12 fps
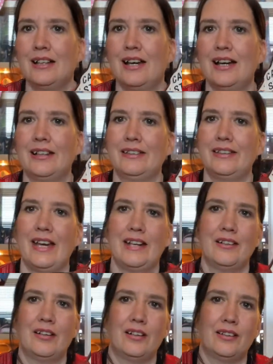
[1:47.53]
and then
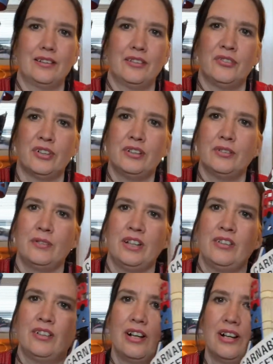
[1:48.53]
on the front
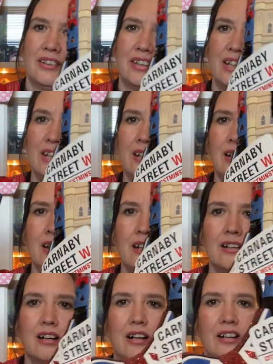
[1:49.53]
we've got the
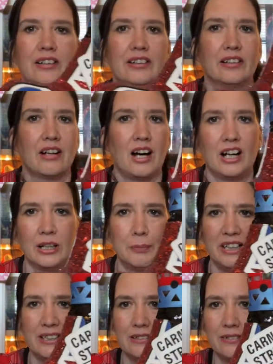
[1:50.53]
Garden the Carnaby
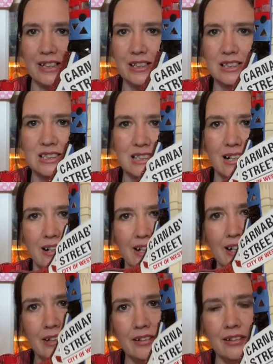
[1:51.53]
Street
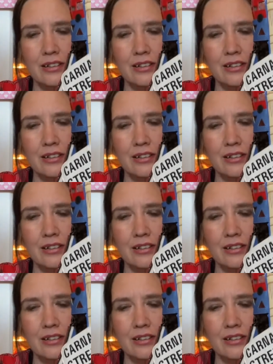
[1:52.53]
sign,